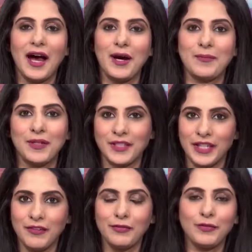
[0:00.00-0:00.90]
but
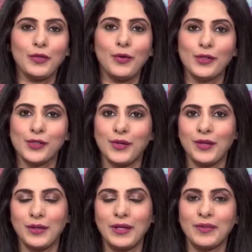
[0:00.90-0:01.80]
if you also
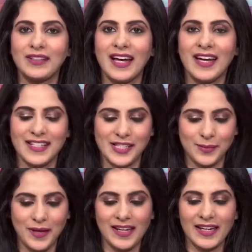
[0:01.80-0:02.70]
agree with that
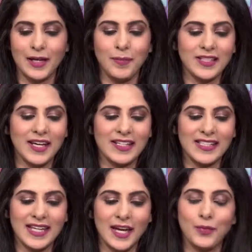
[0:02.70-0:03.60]
as well and help us
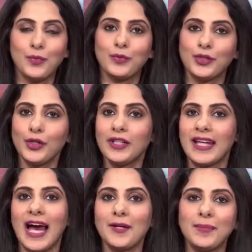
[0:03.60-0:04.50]
understand, should
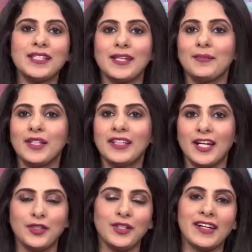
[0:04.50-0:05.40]
that be something
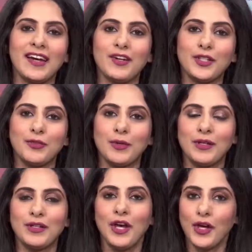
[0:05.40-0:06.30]
that should encourage
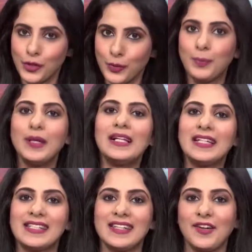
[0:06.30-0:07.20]
women to
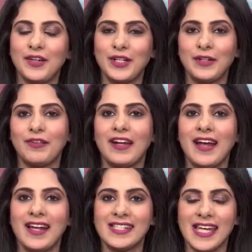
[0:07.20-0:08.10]
build this career in
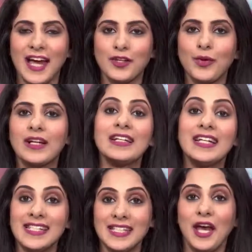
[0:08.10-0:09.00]
finance and to at
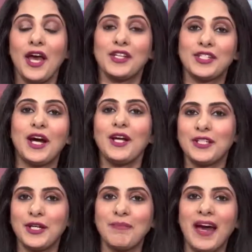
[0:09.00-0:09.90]
least
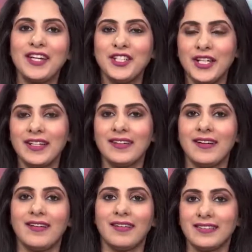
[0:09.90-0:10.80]
start managing
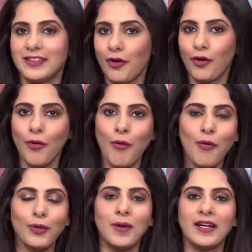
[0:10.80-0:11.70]
your
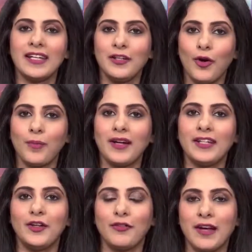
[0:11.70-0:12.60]
whole money,
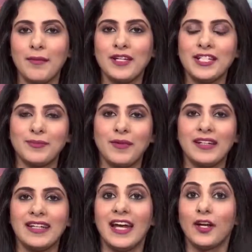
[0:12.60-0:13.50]
your family's
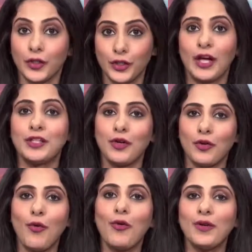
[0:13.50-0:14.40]
money, and
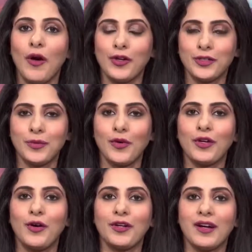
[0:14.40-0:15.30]
your own
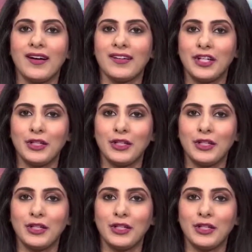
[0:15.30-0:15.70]
entrepreneur